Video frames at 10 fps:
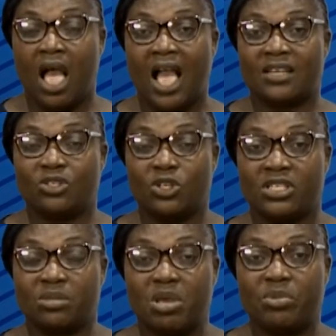And
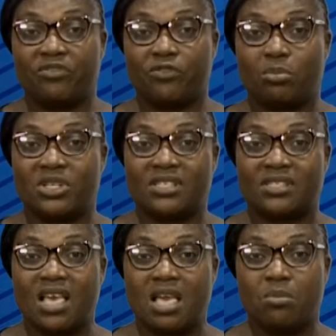it may be from the
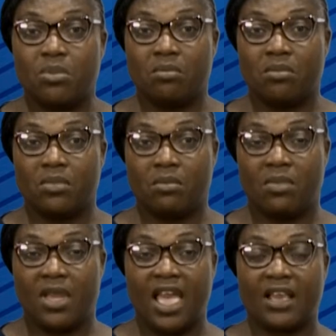same
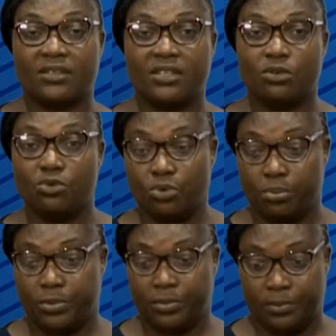ethnic group
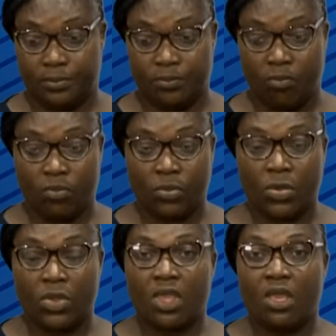
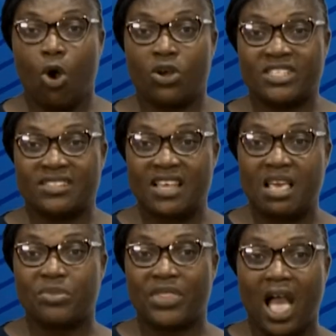or the
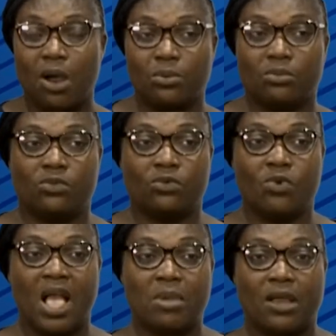same town,
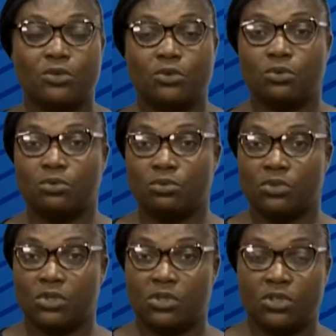whereby you
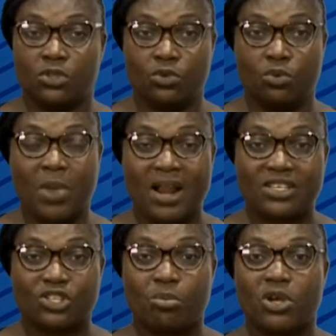marry
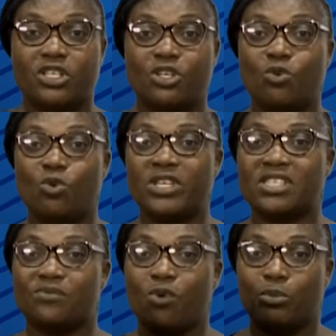somebody who is
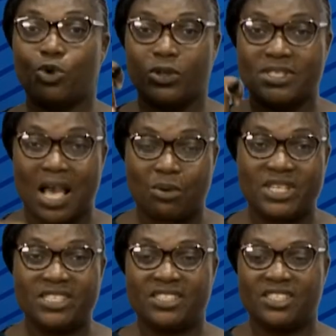from your town,
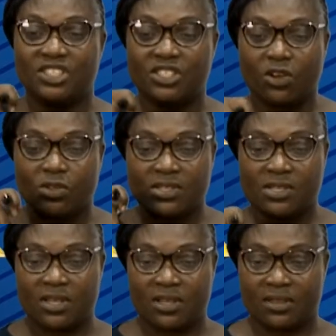indigenous
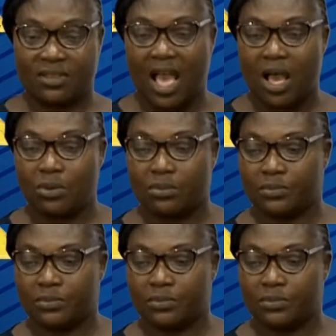town.